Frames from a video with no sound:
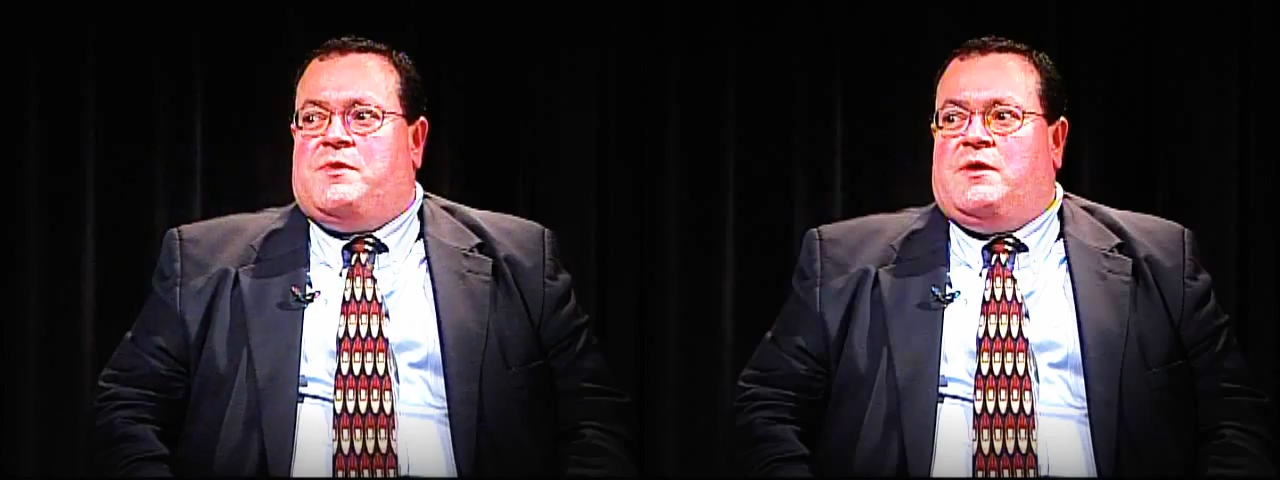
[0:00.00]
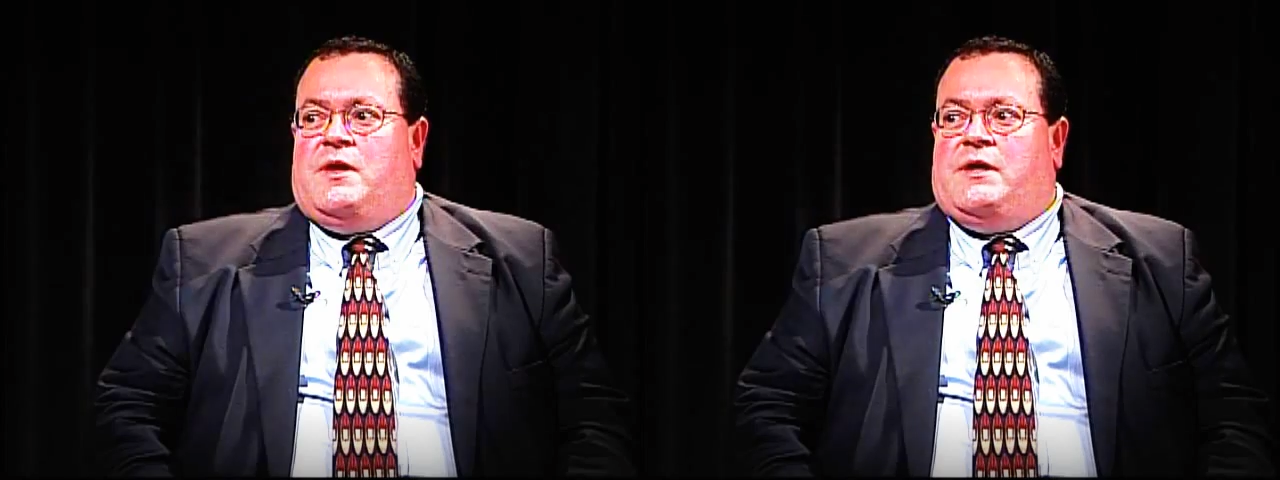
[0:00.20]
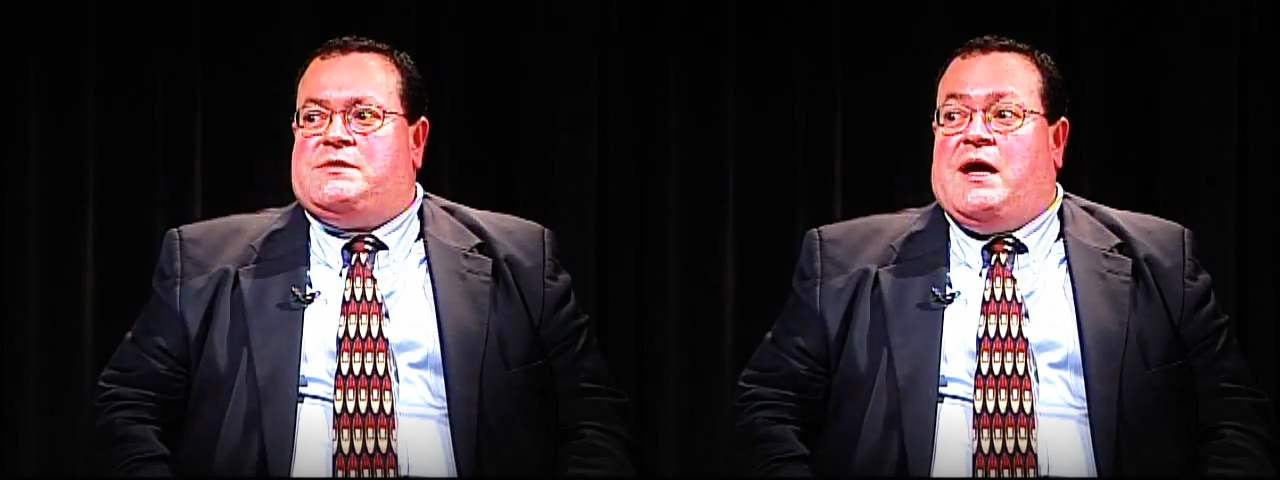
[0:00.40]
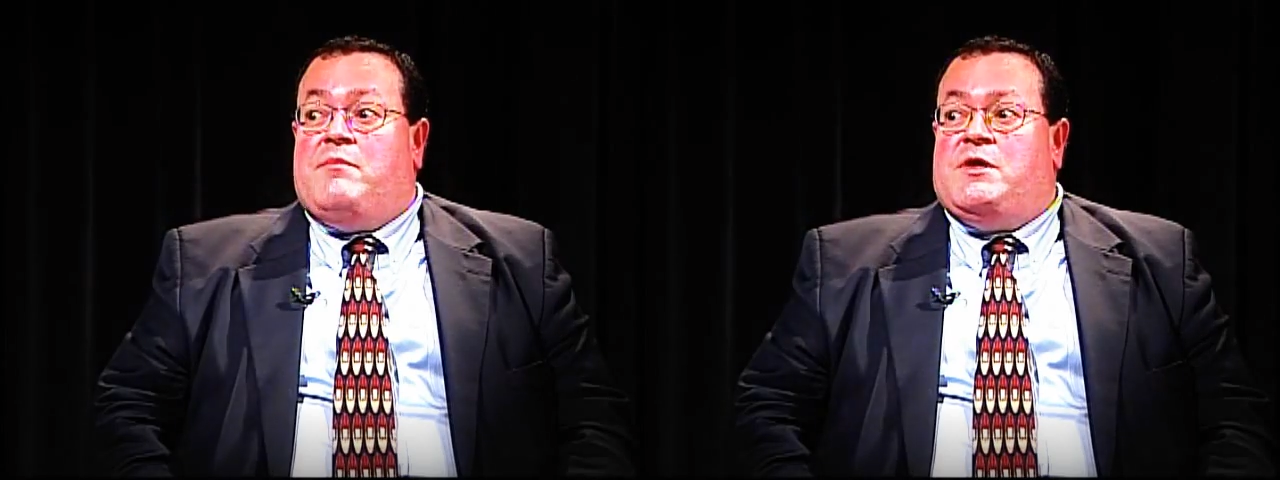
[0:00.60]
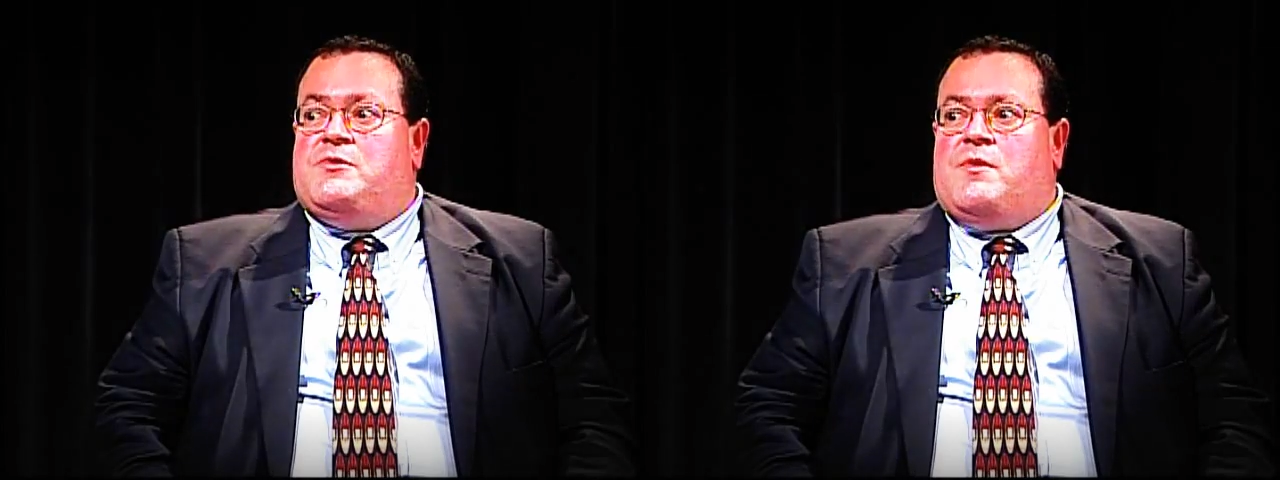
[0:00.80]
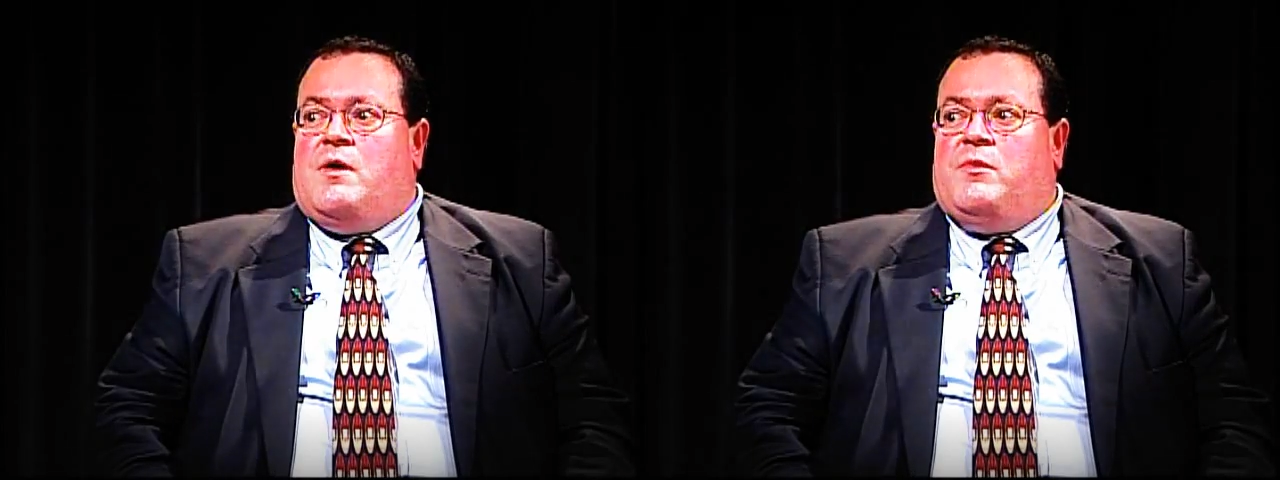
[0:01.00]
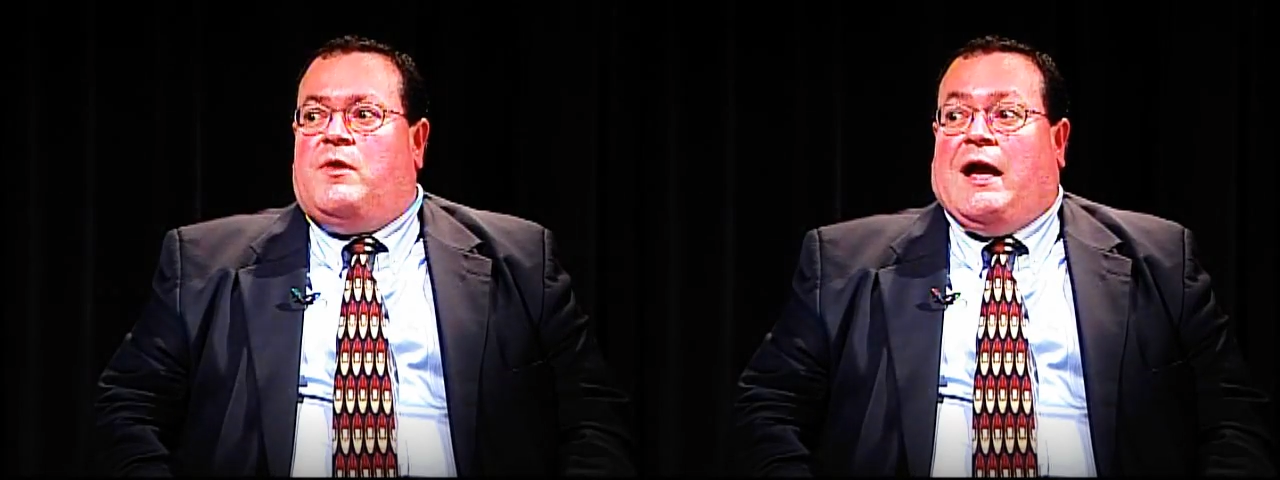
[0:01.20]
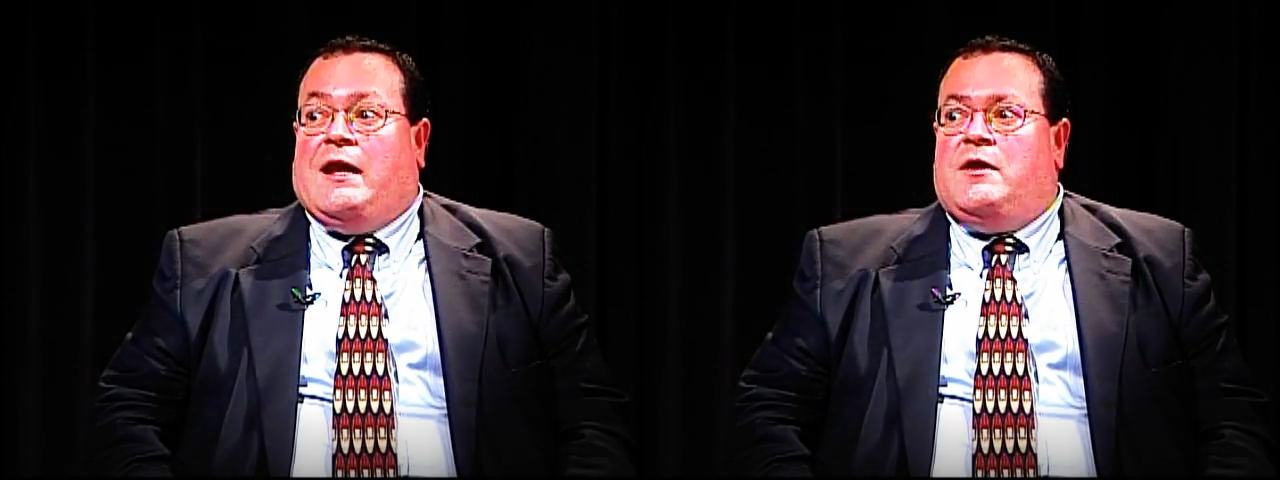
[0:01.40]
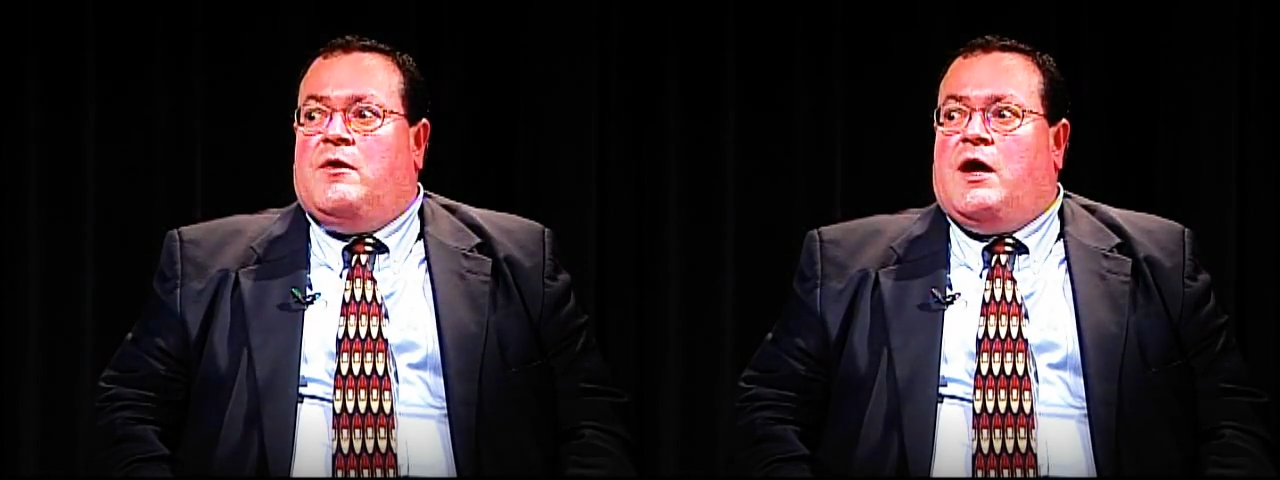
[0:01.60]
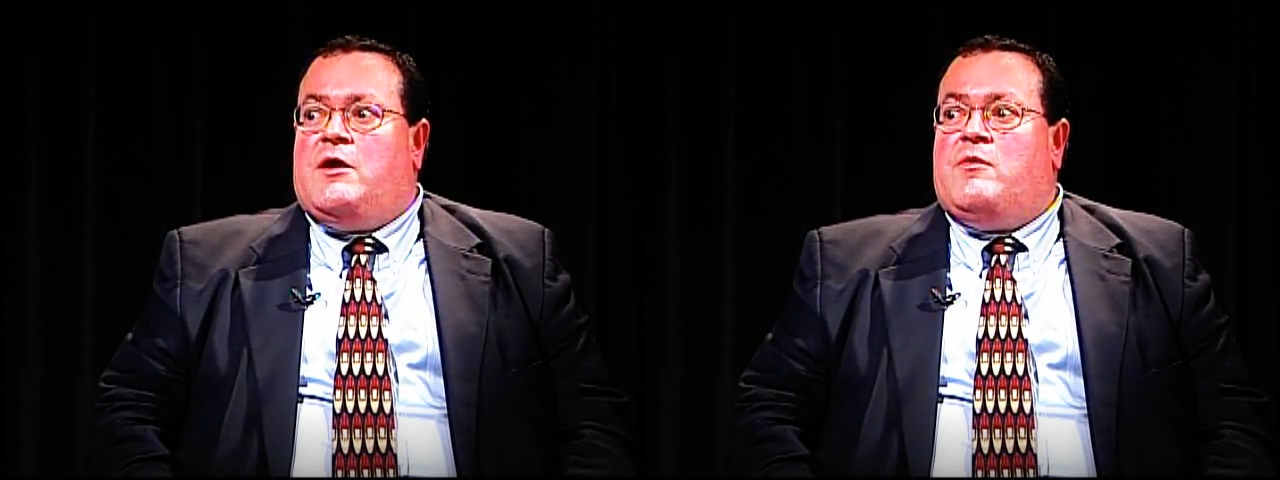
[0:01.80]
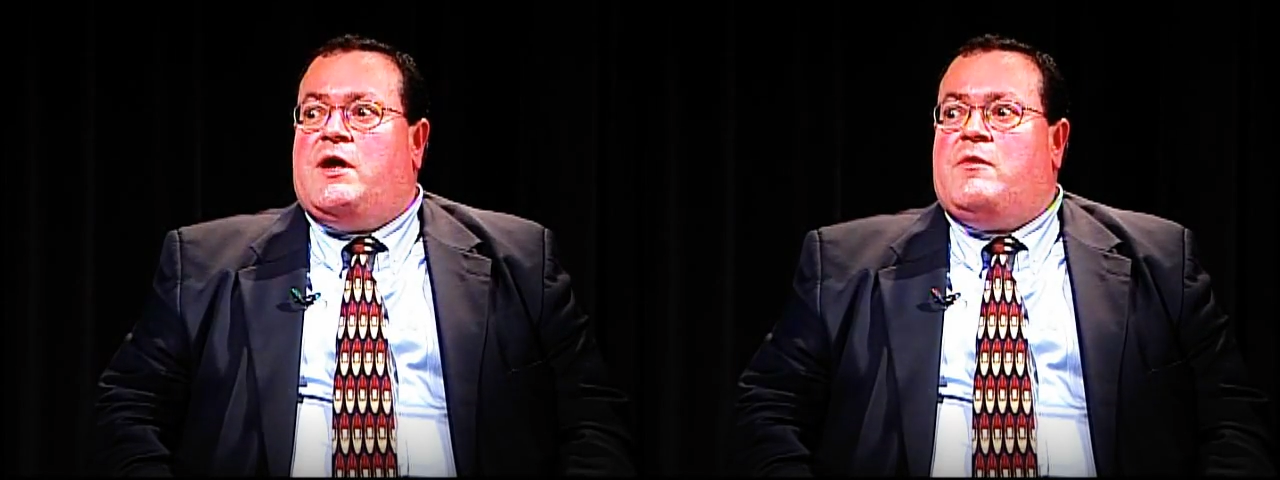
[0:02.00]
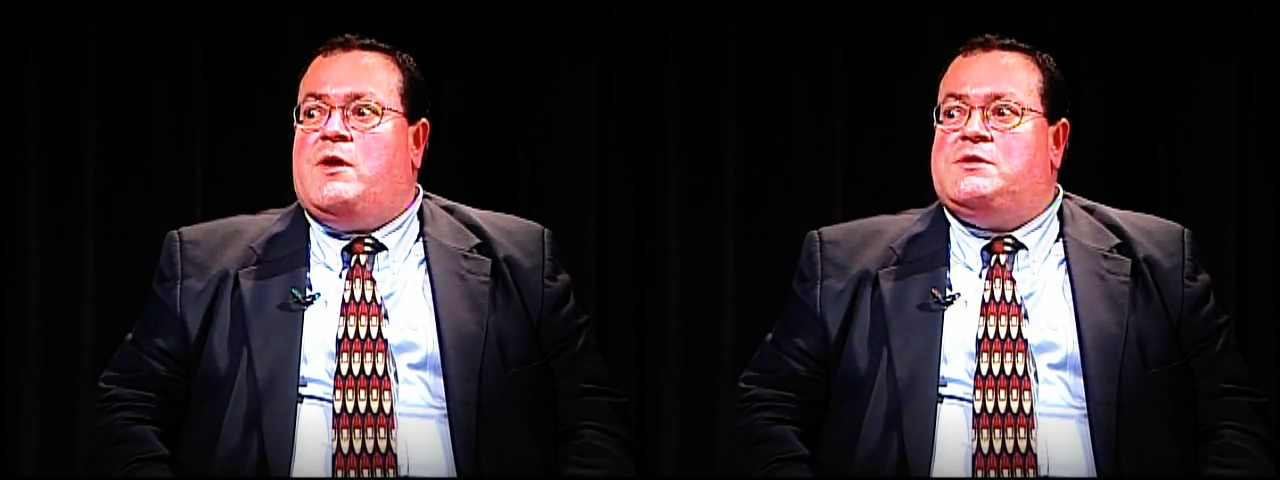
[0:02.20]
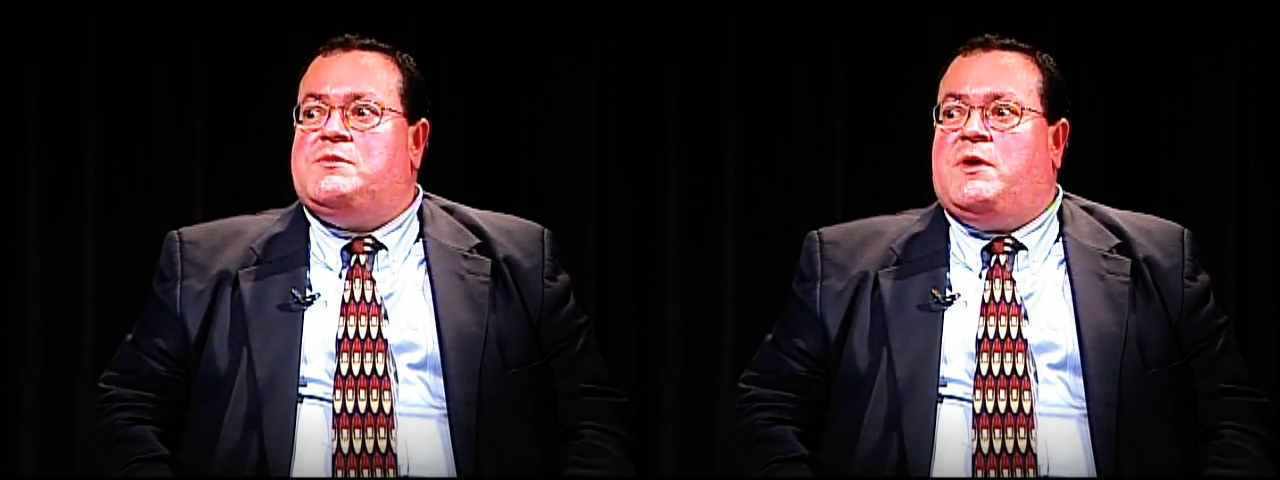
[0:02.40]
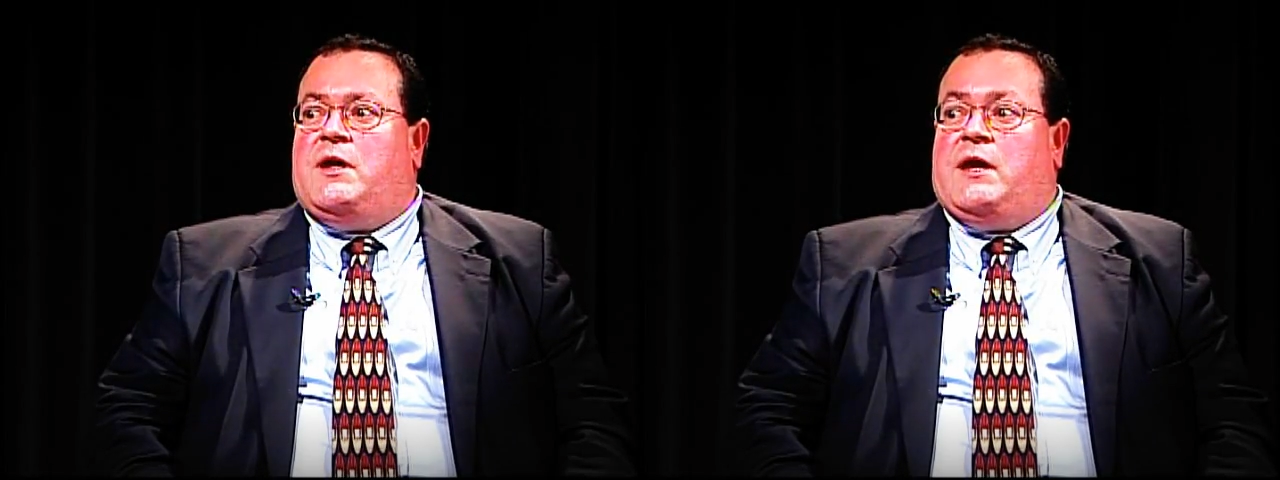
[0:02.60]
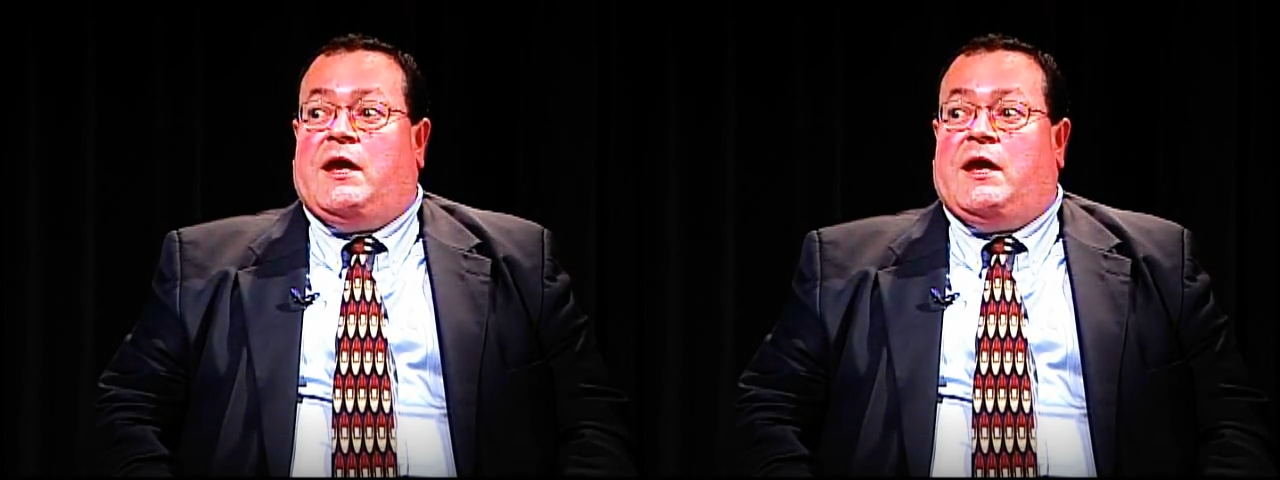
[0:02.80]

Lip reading: I realized I'm in trouble. I didn't know how to write a resume.